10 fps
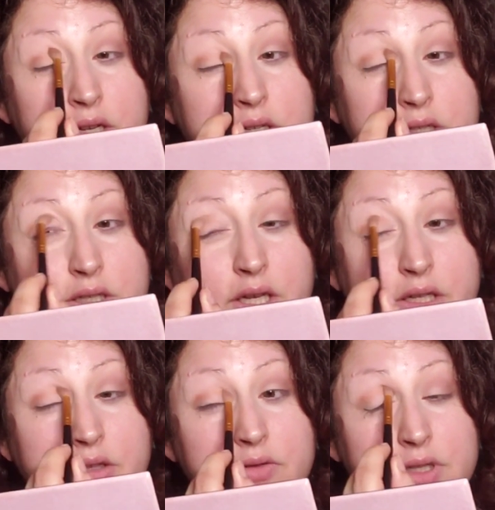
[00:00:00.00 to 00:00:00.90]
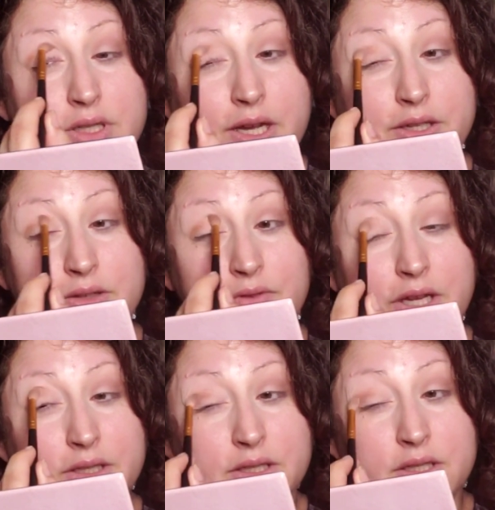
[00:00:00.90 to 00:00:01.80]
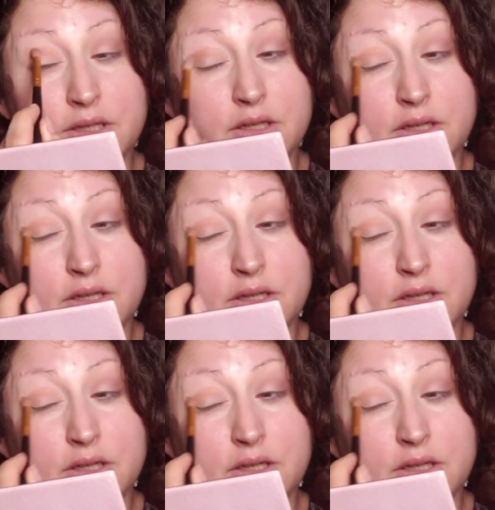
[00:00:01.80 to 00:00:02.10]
She takes 3 styles of dance.